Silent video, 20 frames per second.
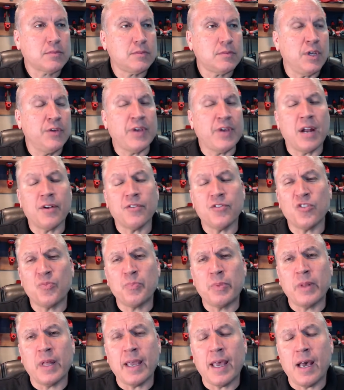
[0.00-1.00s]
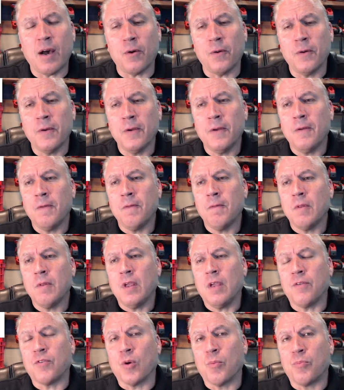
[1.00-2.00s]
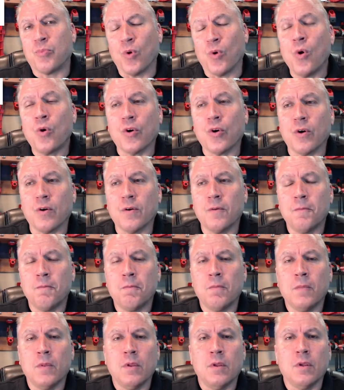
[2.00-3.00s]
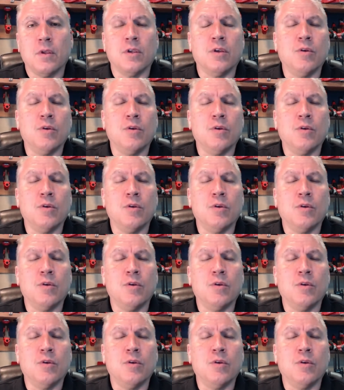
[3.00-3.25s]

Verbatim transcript: So how does this play out? If you're a broker, you